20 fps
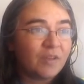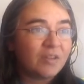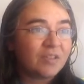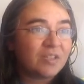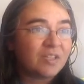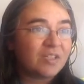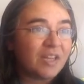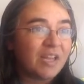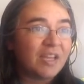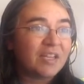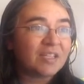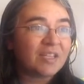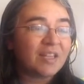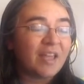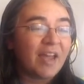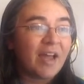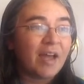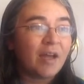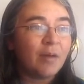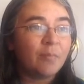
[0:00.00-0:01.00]
Today's
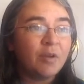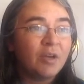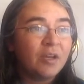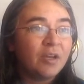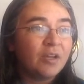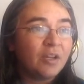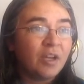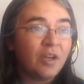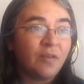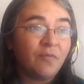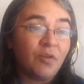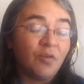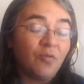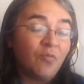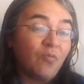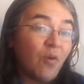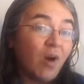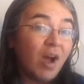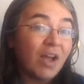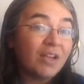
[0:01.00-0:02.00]
lab, if you
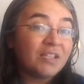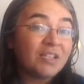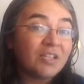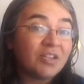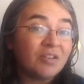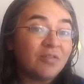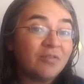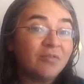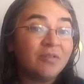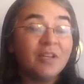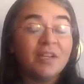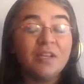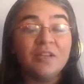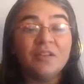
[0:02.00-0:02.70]
want to,